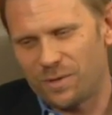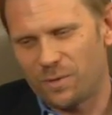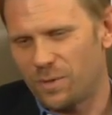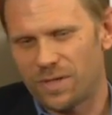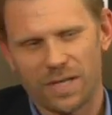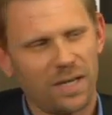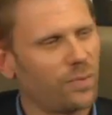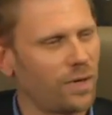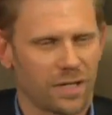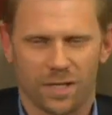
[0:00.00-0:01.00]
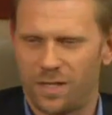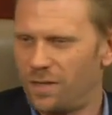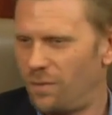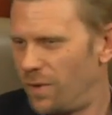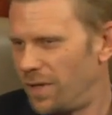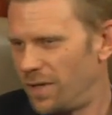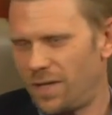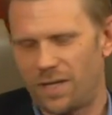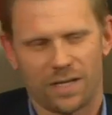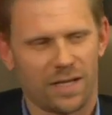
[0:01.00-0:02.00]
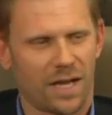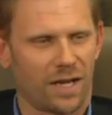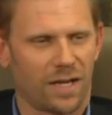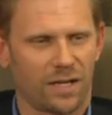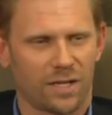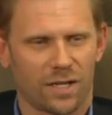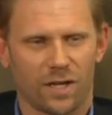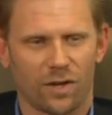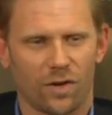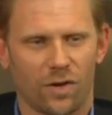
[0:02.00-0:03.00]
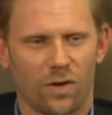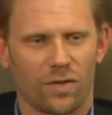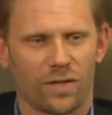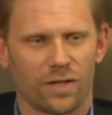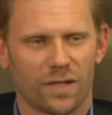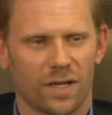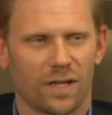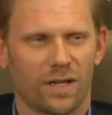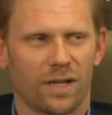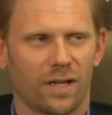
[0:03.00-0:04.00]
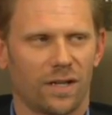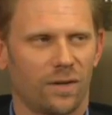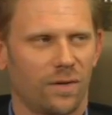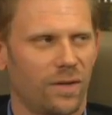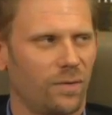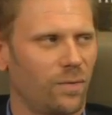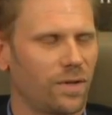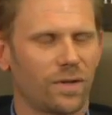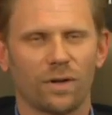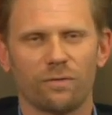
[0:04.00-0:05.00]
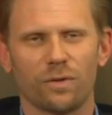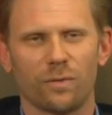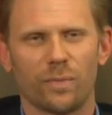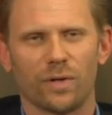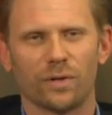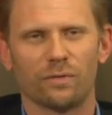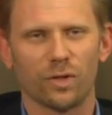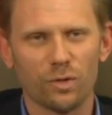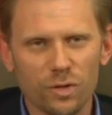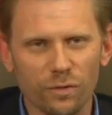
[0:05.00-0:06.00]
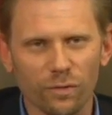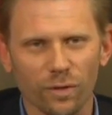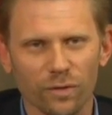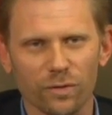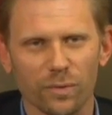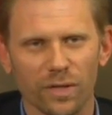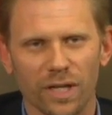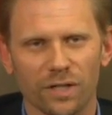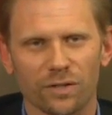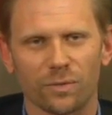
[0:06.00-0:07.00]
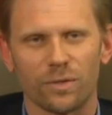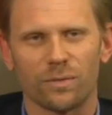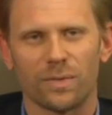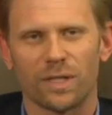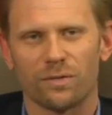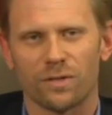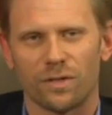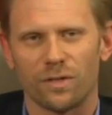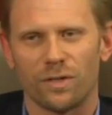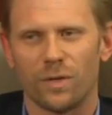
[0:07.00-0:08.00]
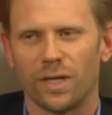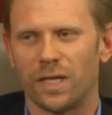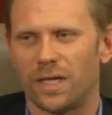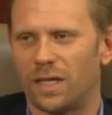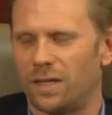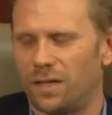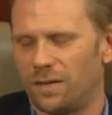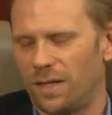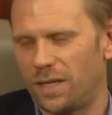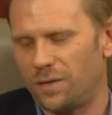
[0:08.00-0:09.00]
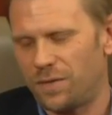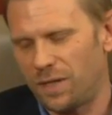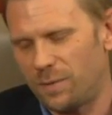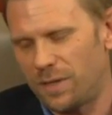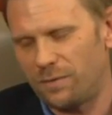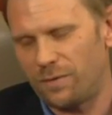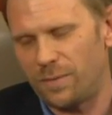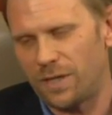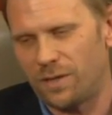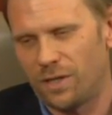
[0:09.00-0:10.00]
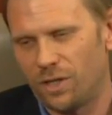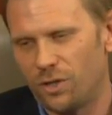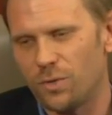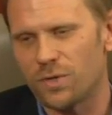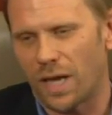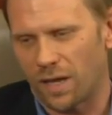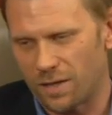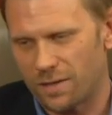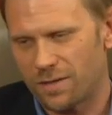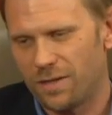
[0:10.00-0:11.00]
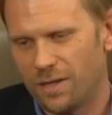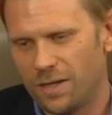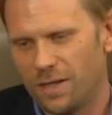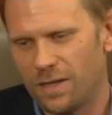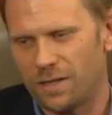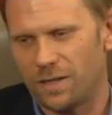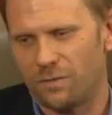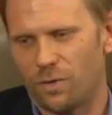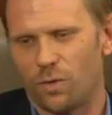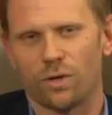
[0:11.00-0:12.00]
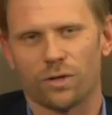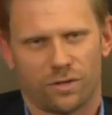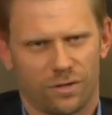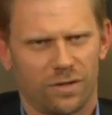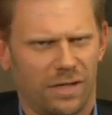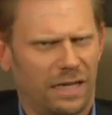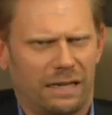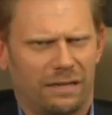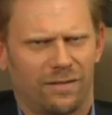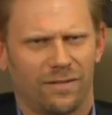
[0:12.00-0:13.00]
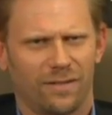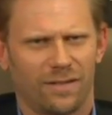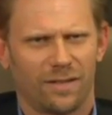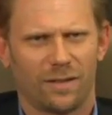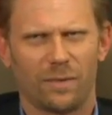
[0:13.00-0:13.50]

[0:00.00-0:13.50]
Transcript: wasn't any process that went into that. I just got a call that said, you know, they want to offer you the part of Lucifer in Supernatural. Would you be interested in doing it? And I had to think about it for about 2 seconds and said, of course, yeah. I